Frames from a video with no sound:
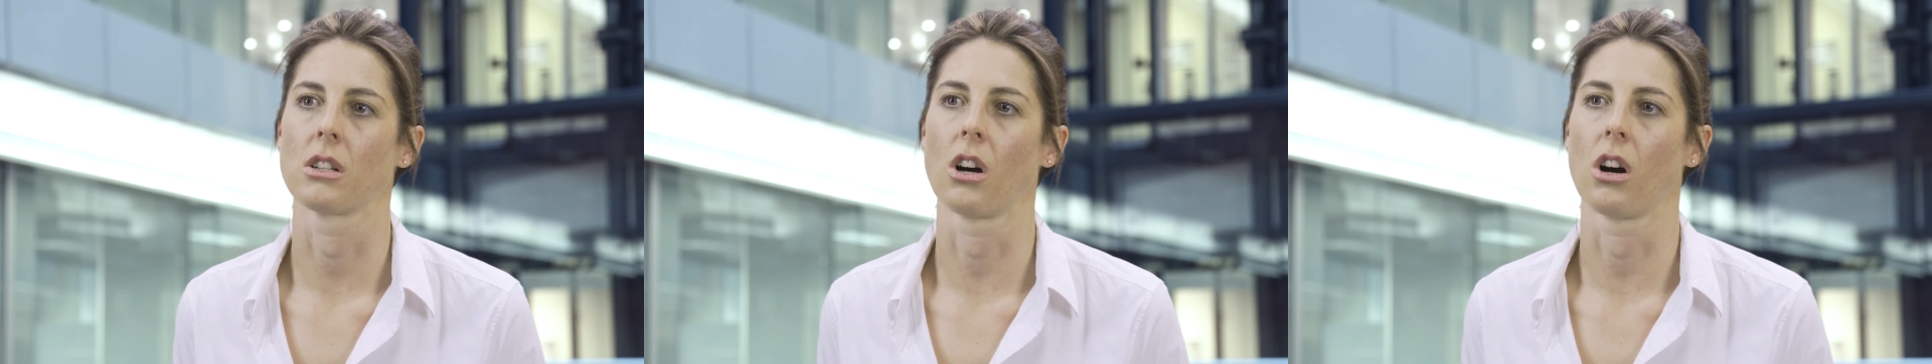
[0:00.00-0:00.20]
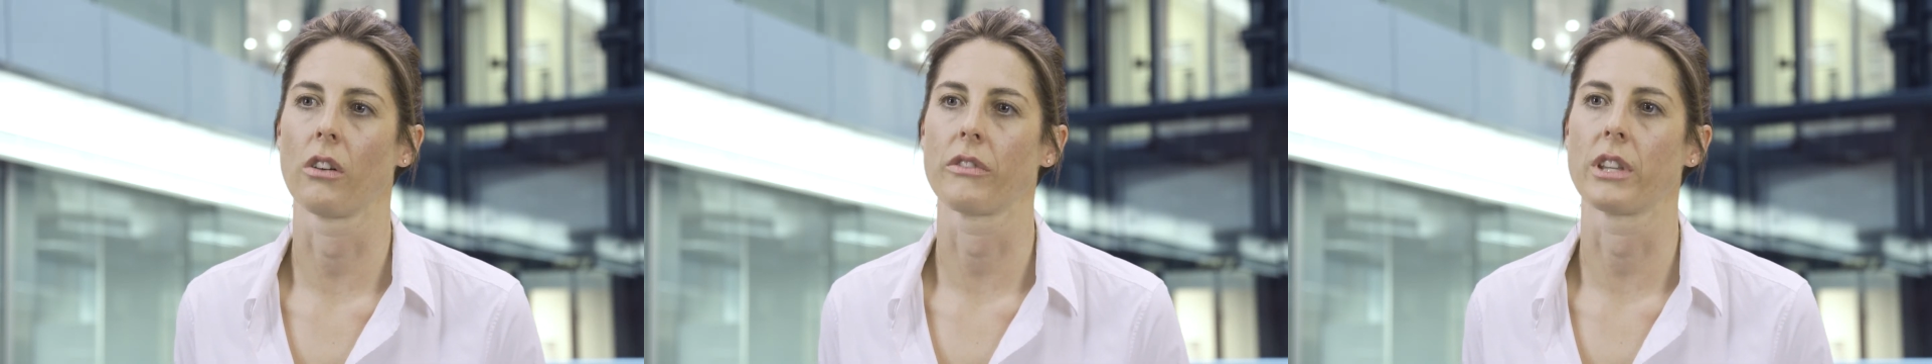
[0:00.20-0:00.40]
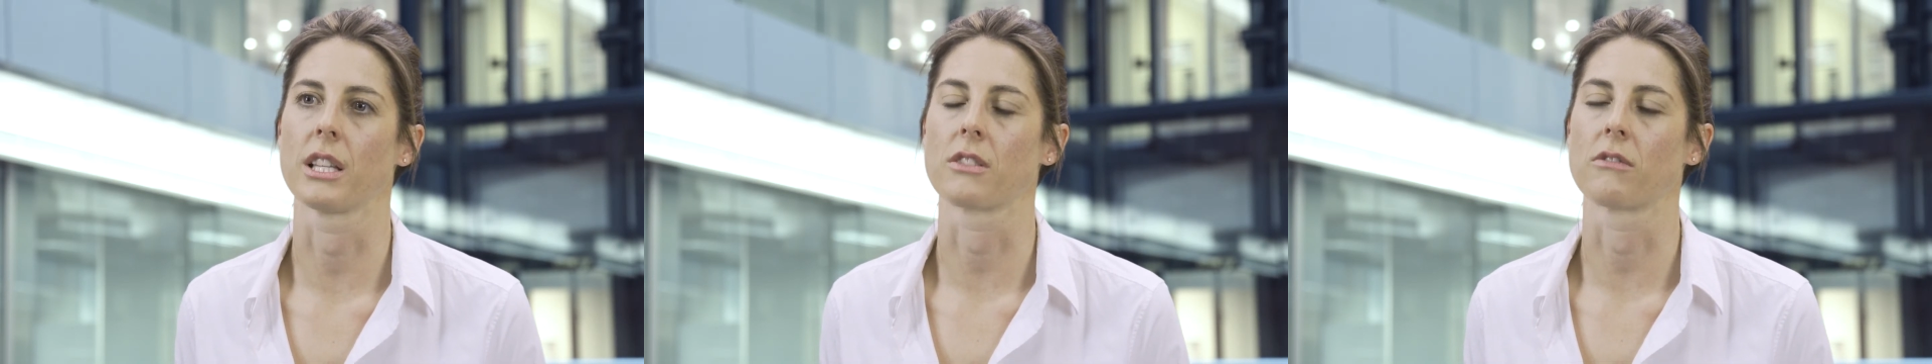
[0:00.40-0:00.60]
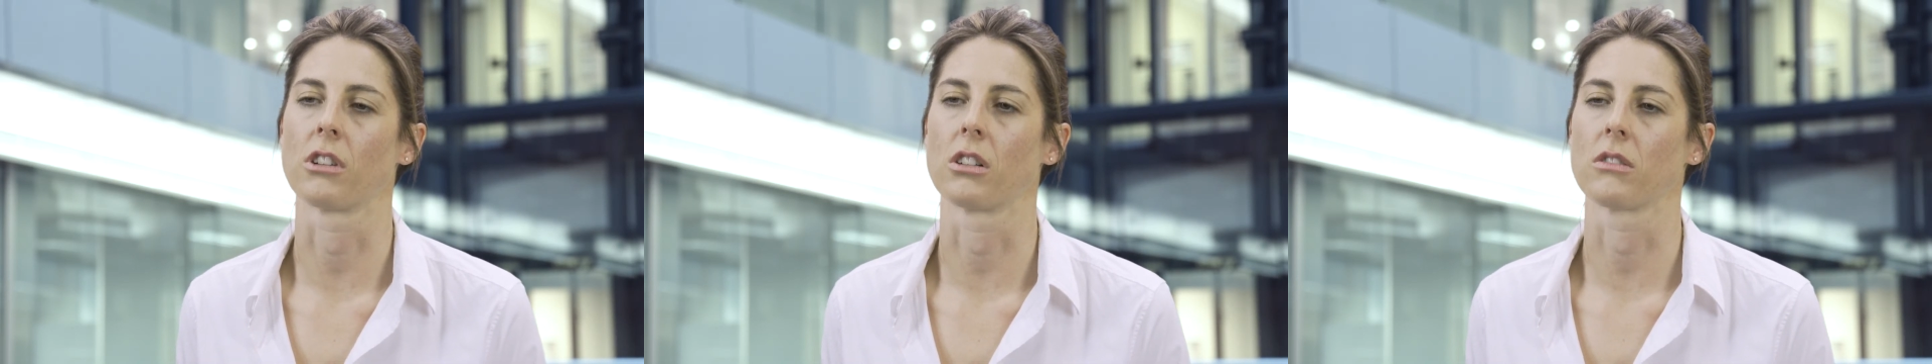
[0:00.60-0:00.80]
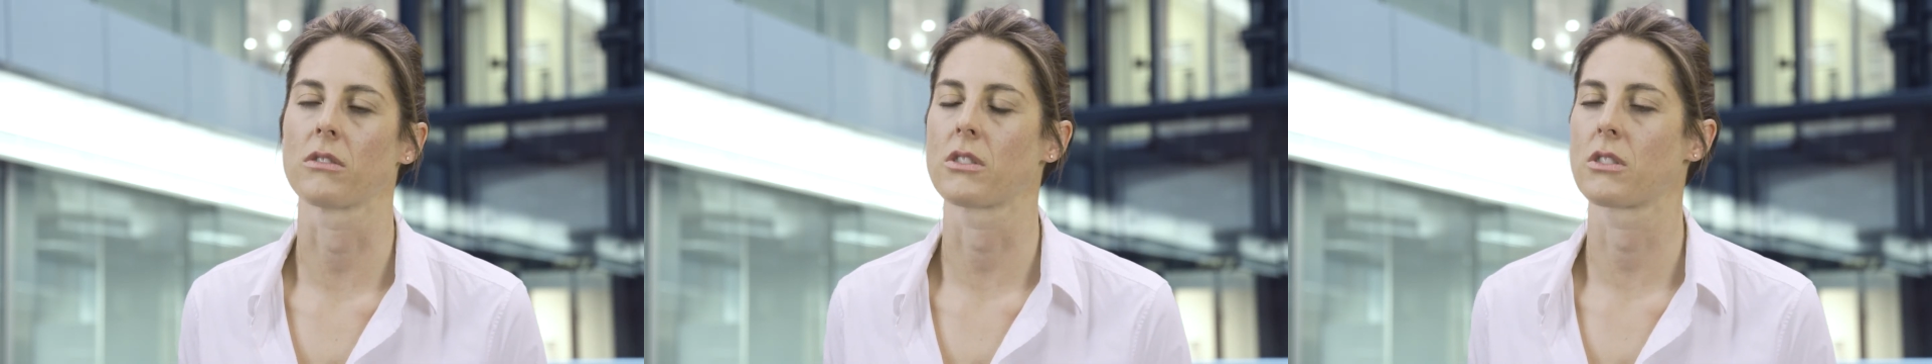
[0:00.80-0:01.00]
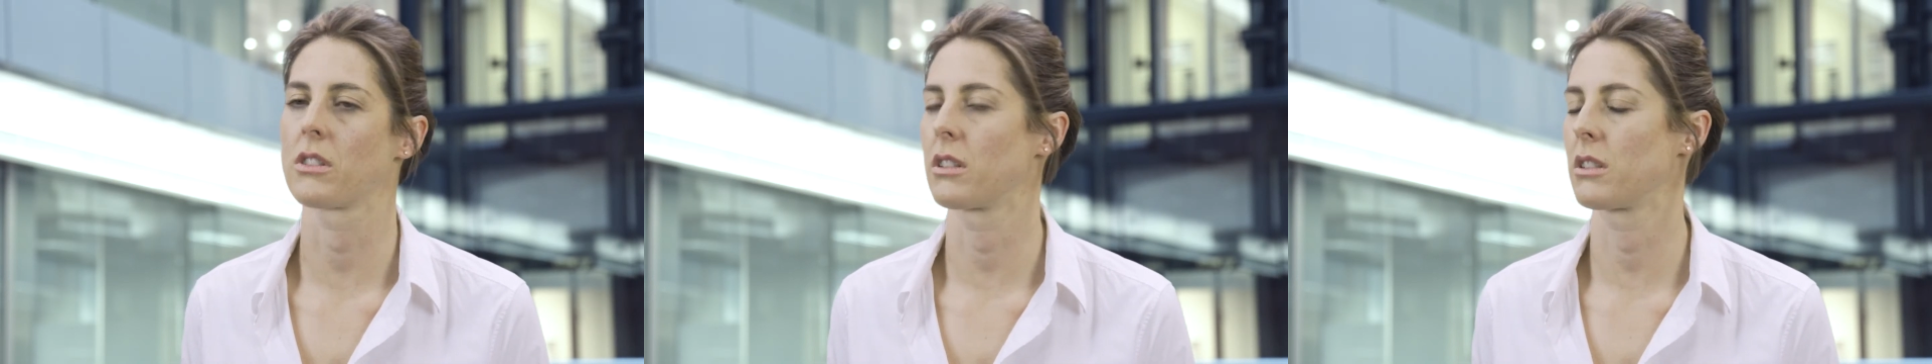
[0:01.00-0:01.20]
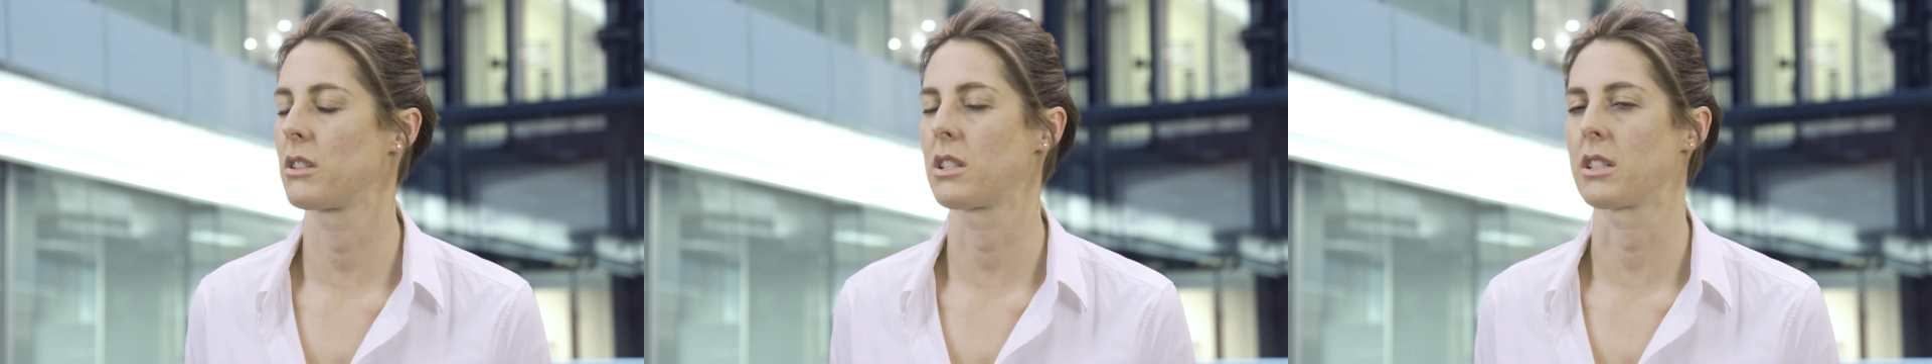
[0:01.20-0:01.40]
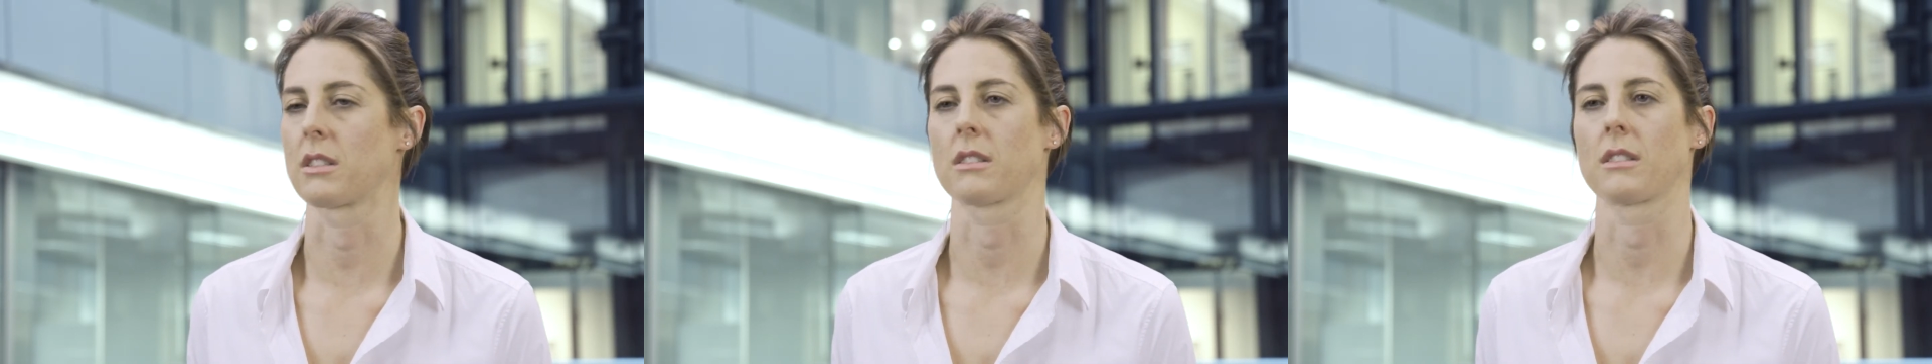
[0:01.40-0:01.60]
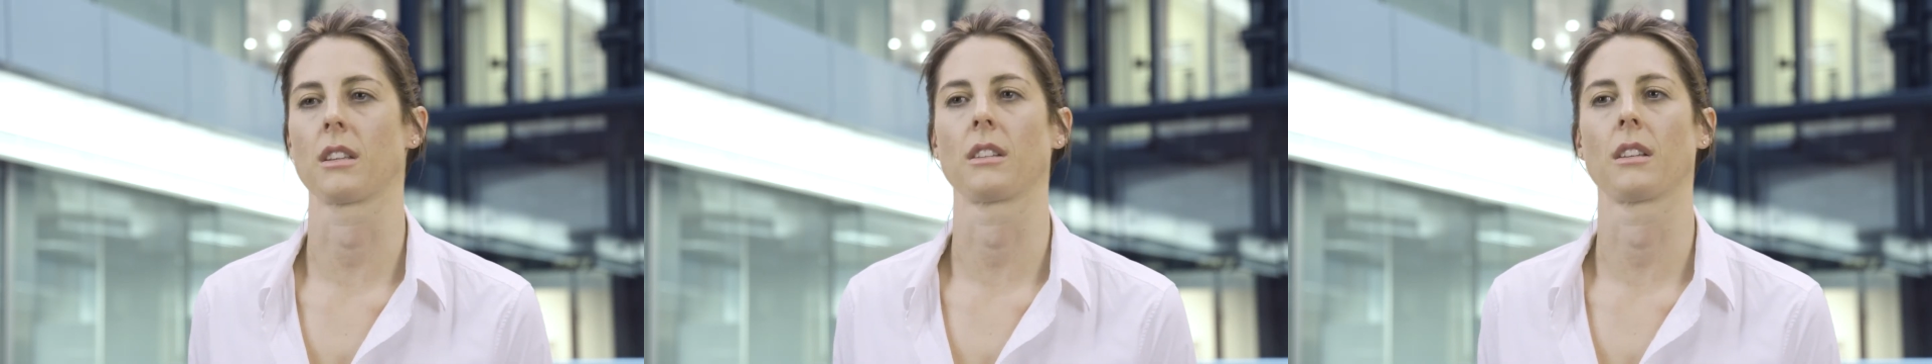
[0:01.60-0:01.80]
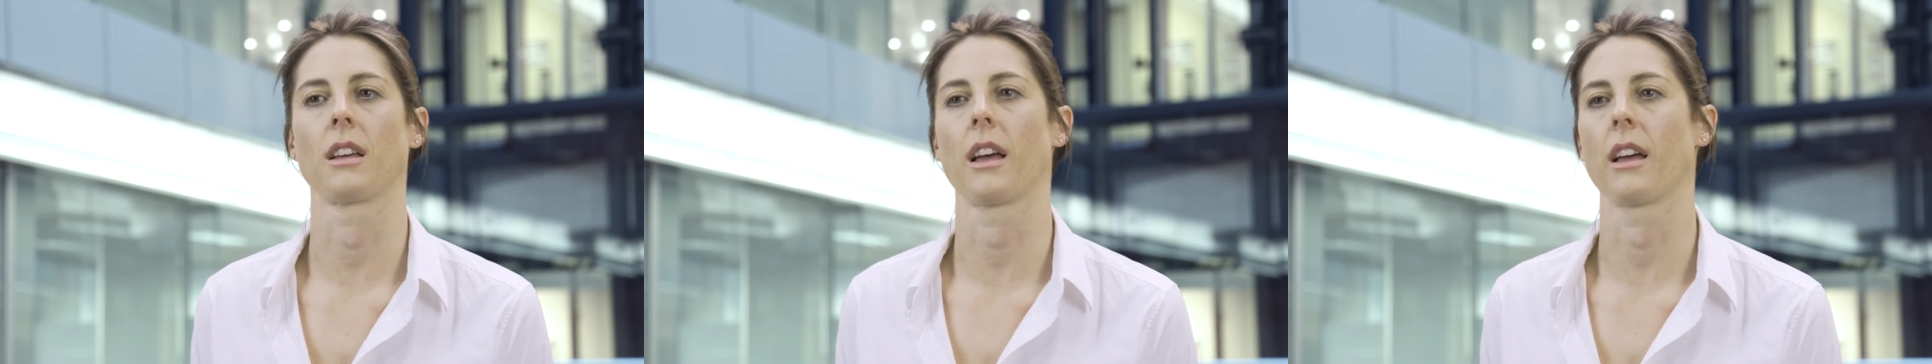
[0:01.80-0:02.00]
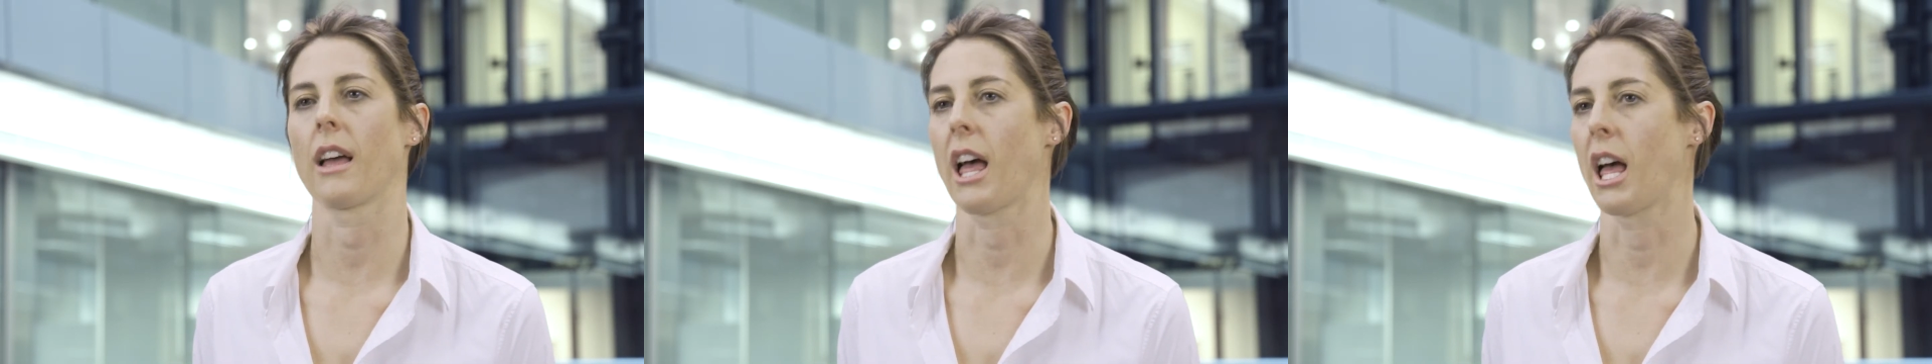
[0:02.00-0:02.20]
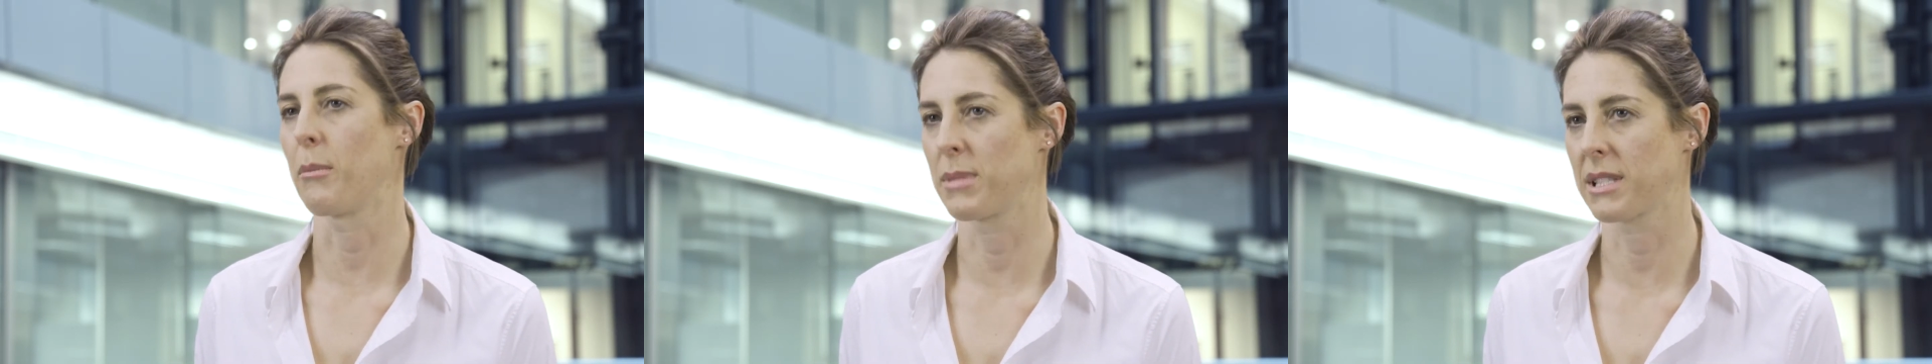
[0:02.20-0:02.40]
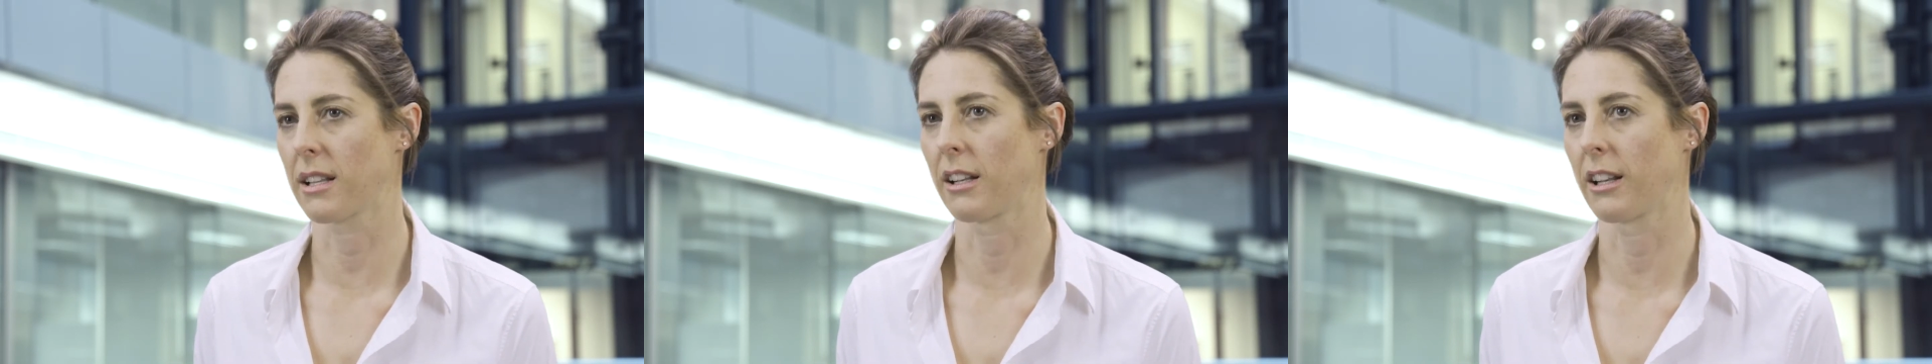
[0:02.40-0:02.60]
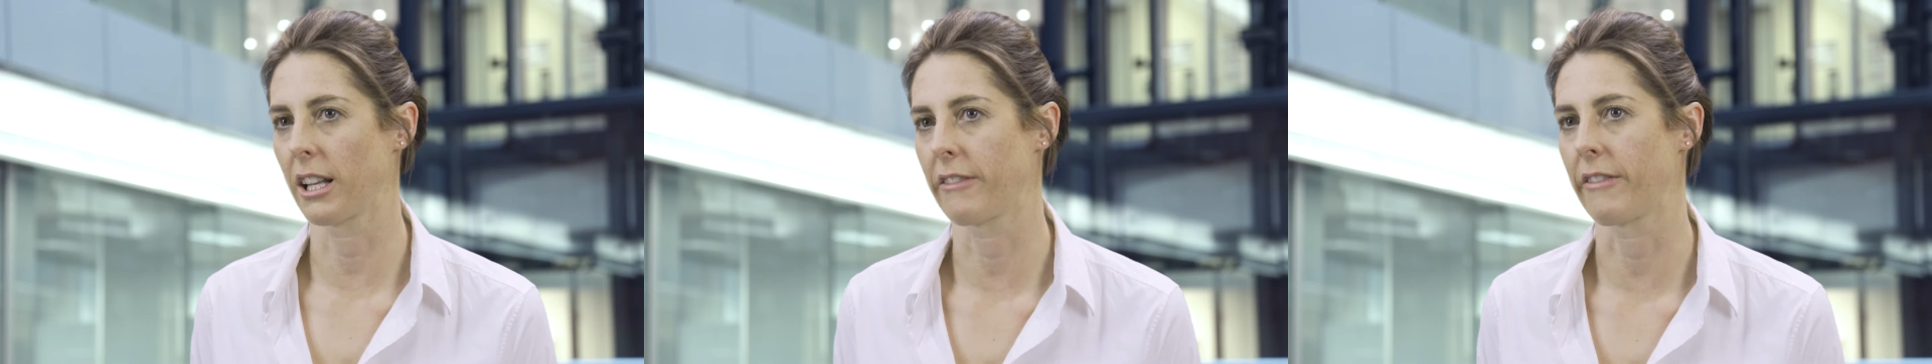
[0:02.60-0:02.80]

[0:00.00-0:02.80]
of these roles just absolutely